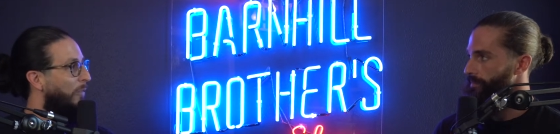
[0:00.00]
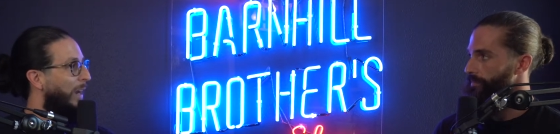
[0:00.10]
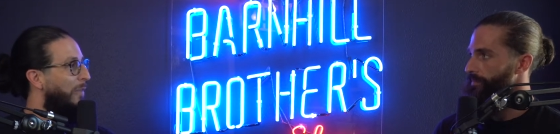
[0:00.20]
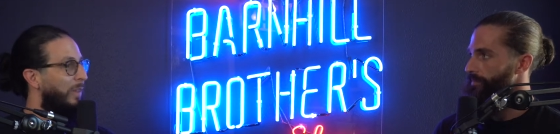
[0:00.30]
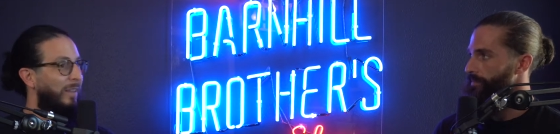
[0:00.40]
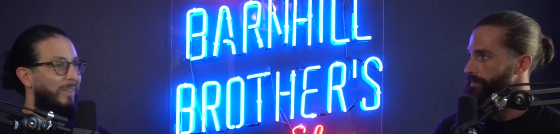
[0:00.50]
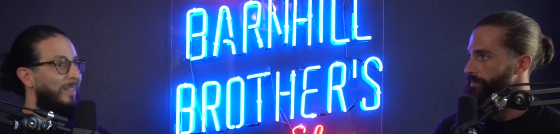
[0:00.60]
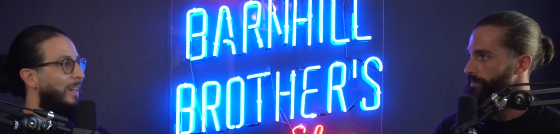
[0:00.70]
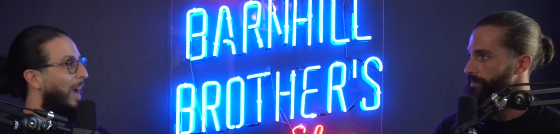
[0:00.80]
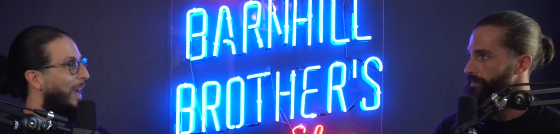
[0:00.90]
Speaker 1: and I think
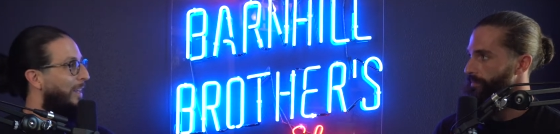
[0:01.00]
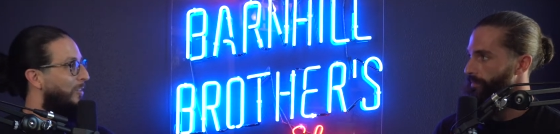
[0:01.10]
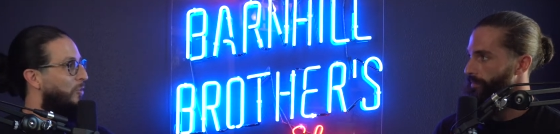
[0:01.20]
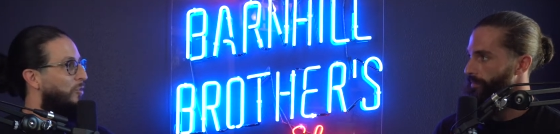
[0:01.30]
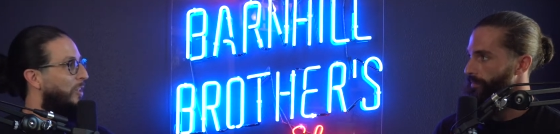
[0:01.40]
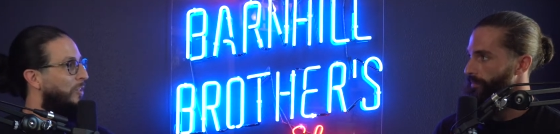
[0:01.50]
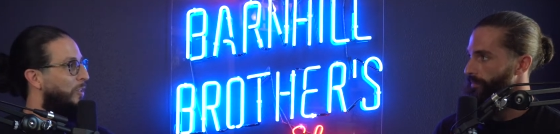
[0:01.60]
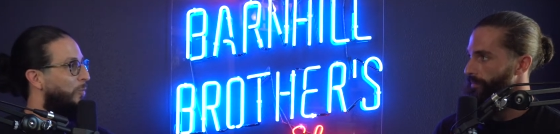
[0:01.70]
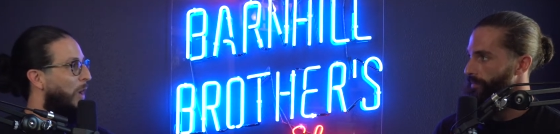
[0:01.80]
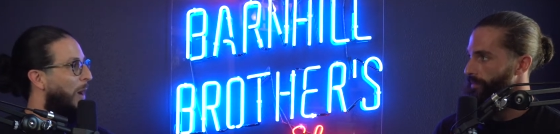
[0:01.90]
this guy is just
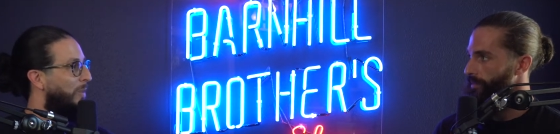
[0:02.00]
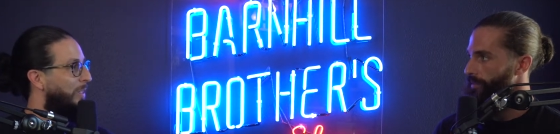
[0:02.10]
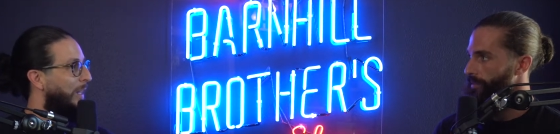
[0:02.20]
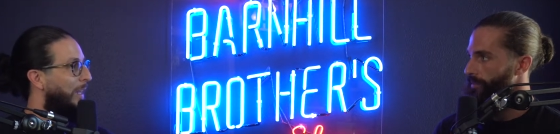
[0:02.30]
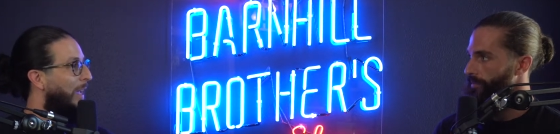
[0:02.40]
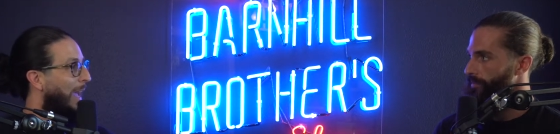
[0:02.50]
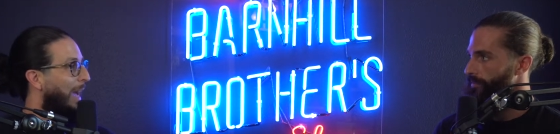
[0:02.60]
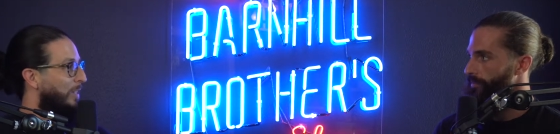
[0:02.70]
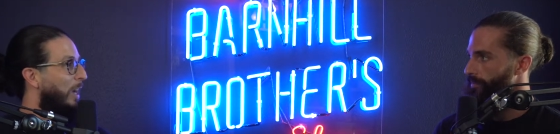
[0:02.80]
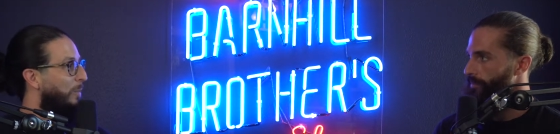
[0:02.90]
as promising
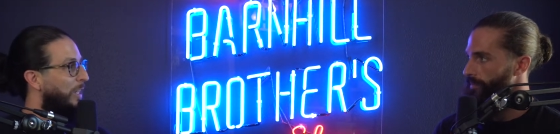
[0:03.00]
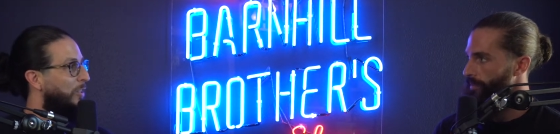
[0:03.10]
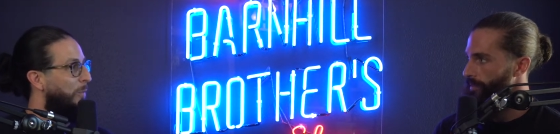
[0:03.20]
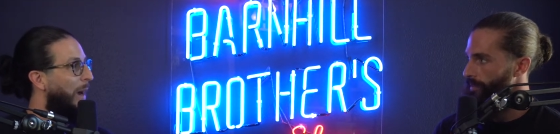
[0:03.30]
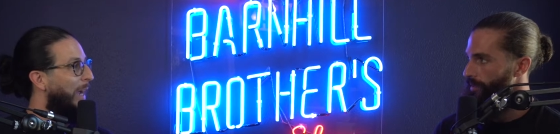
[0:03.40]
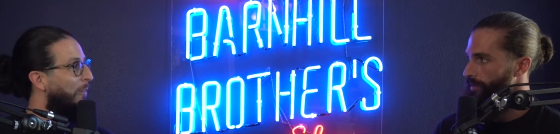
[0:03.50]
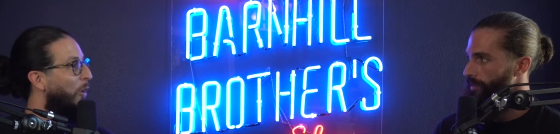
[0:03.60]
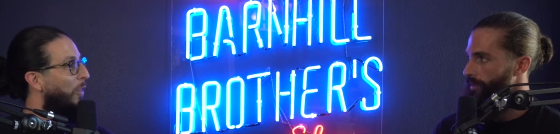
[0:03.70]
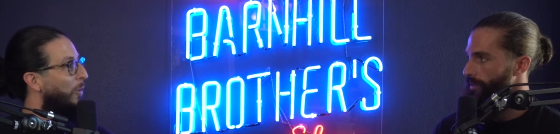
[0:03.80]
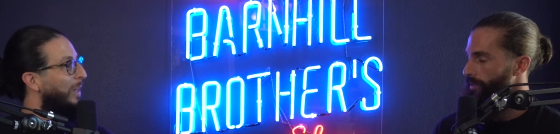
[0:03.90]
as Khamzat Chimaev,
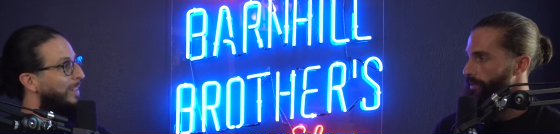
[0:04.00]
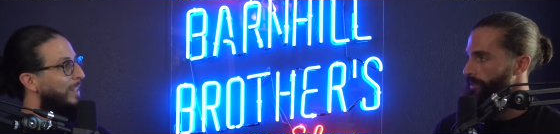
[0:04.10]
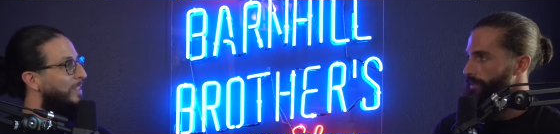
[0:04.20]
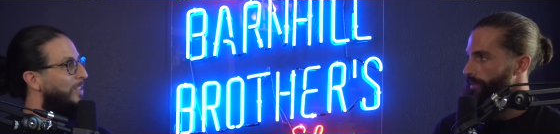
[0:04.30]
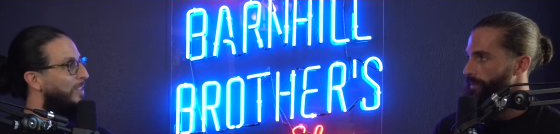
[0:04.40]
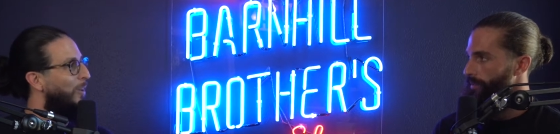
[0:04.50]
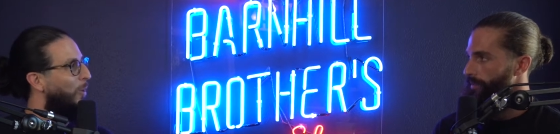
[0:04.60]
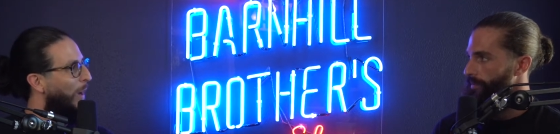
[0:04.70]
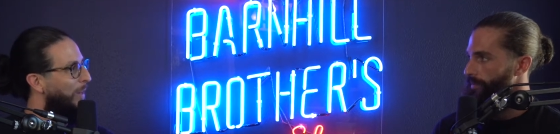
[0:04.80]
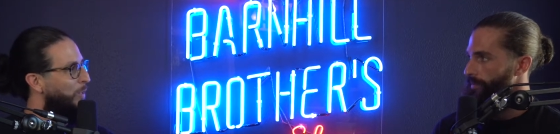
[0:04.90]
although he doesn't steal
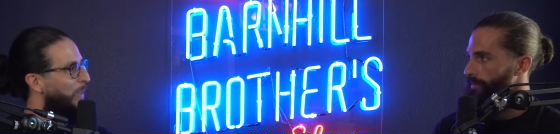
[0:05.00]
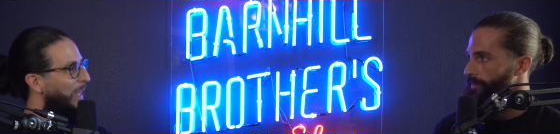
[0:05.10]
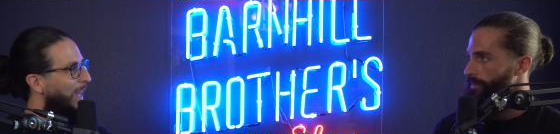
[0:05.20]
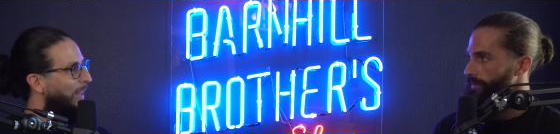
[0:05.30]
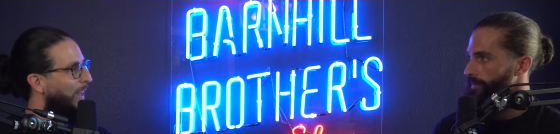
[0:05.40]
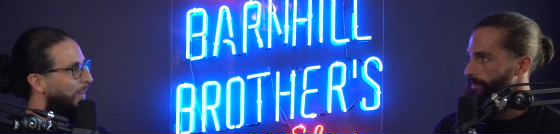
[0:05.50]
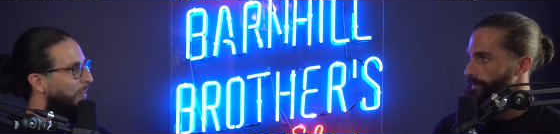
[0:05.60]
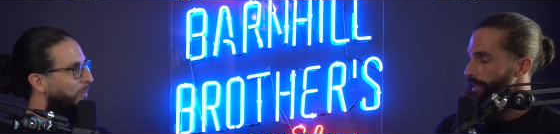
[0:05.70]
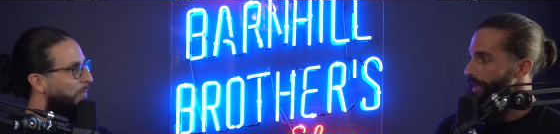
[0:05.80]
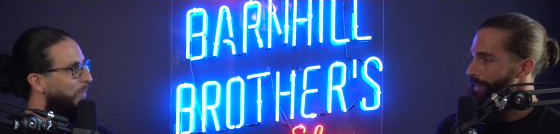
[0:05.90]
quite as many
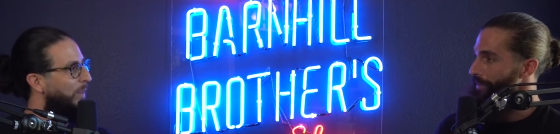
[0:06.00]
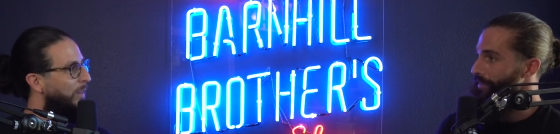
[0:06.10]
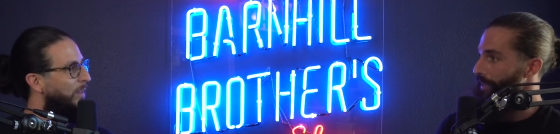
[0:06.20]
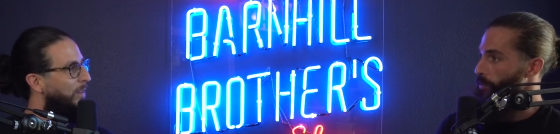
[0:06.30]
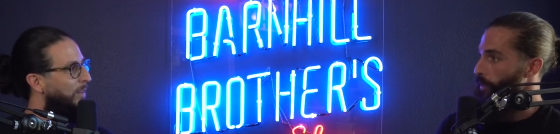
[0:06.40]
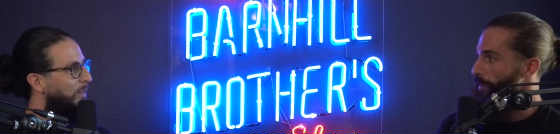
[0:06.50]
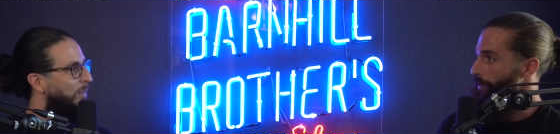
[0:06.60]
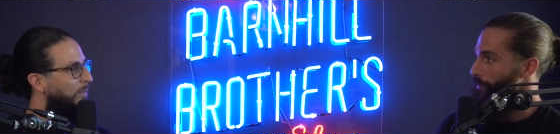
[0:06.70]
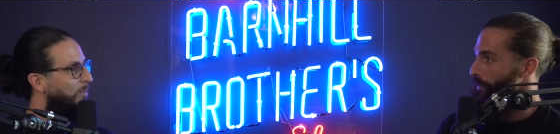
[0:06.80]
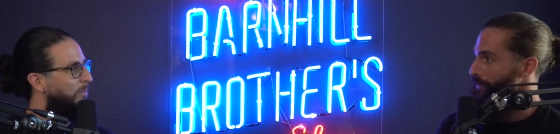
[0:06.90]
headlines.
Speaker 2: Yeah, and he's got quite an
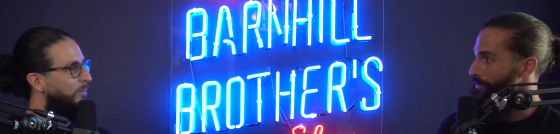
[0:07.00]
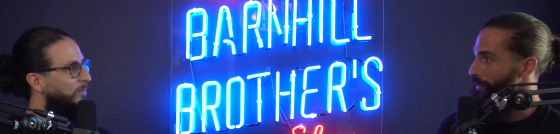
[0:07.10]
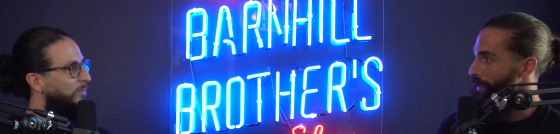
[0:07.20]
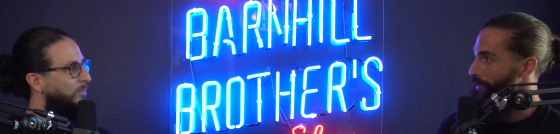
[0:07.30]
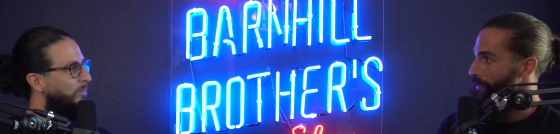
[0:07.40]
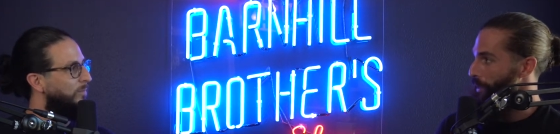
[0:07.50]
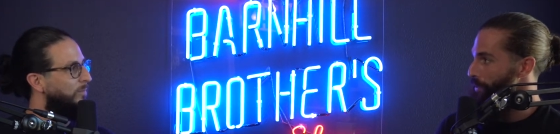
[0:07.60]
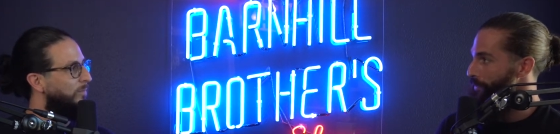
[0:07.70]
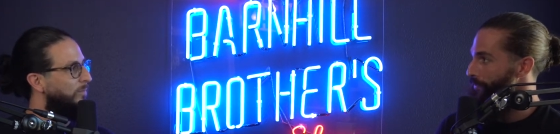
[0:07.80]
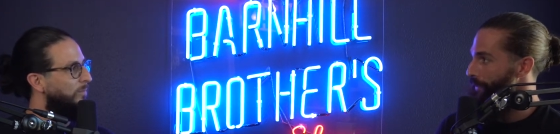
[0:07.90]
impressive record.
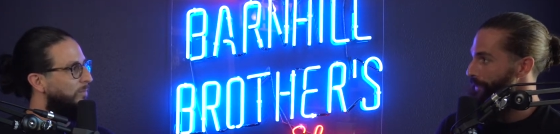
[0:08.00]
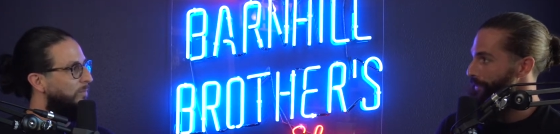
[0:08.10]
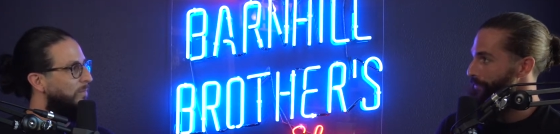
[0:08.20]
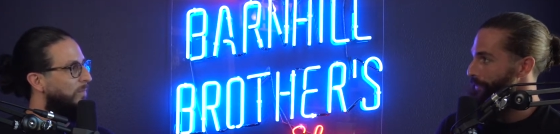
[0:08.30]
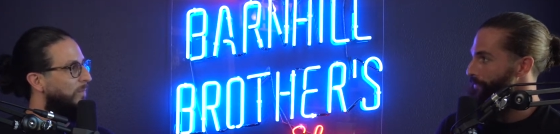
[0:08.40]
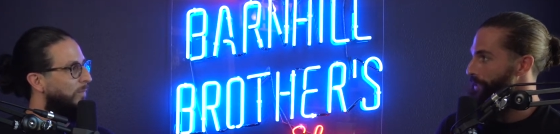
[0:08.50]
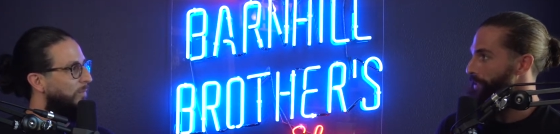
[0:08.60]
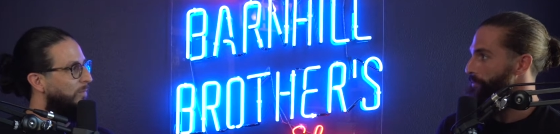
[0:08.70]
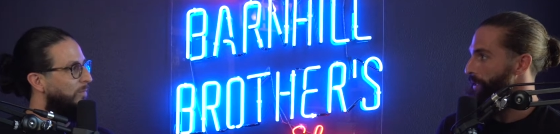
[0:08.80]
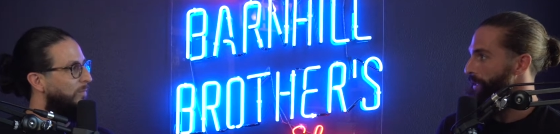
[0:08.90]
Undefeated,
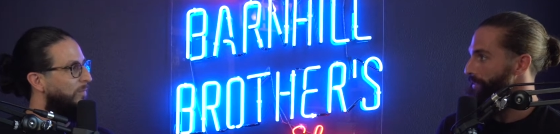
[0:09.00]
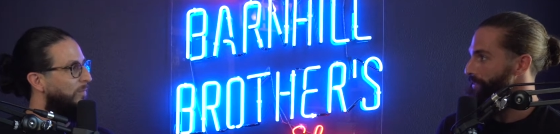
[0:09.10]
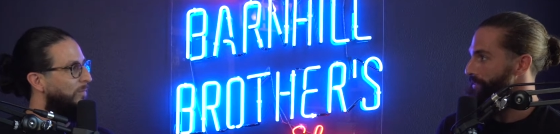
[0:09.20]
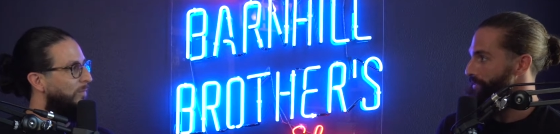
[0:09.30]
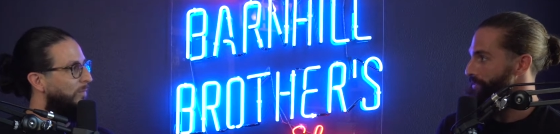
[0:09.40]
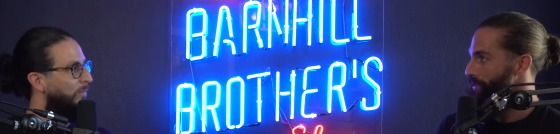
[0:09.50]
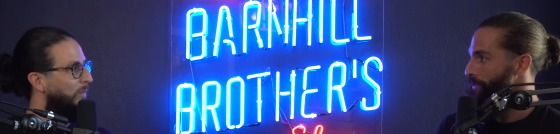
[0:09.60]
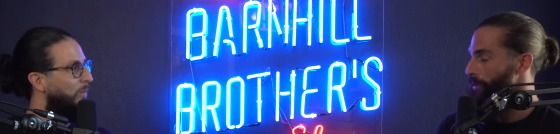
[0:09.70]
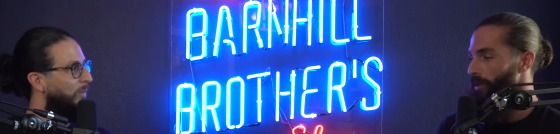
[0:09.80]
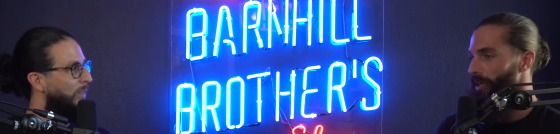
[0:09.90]
fifteen wins and
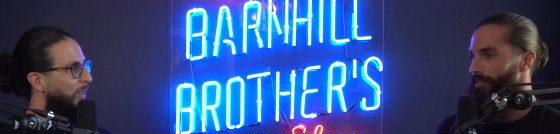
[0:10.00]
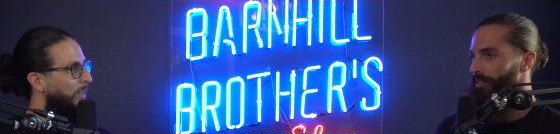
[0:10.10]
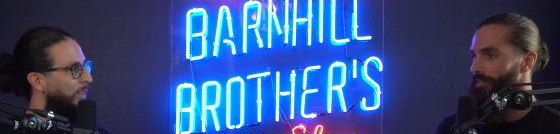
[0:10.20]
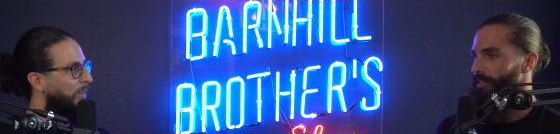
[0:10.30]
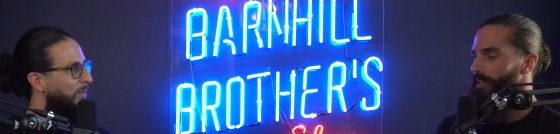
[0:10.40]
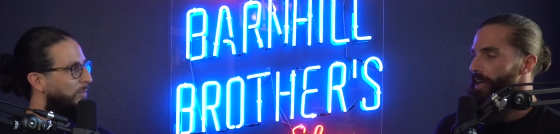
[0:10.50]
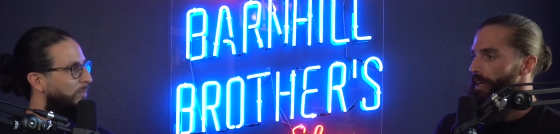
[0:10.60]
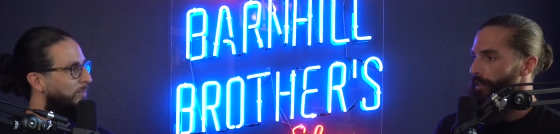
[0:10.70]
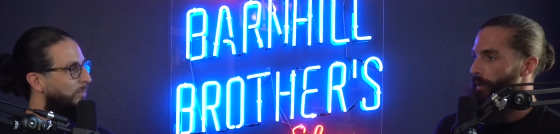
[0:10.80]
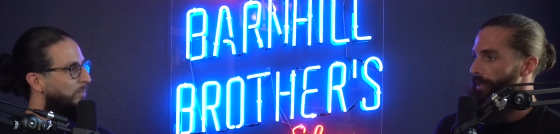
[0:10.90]
zero losses, and,
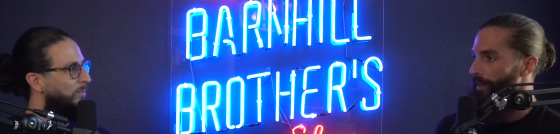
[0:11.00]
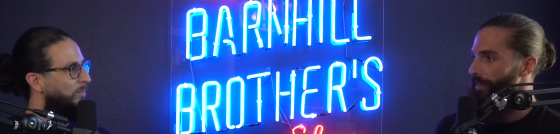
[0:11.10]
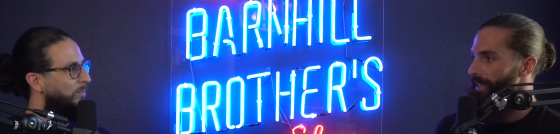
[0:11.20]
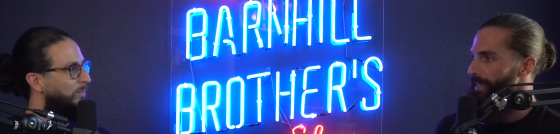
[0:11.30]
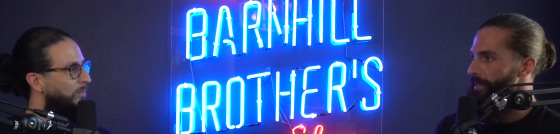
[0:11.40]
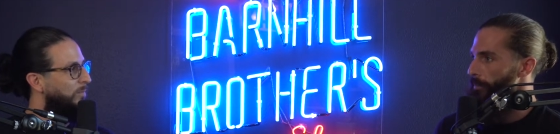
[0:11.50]
you know, he, I think he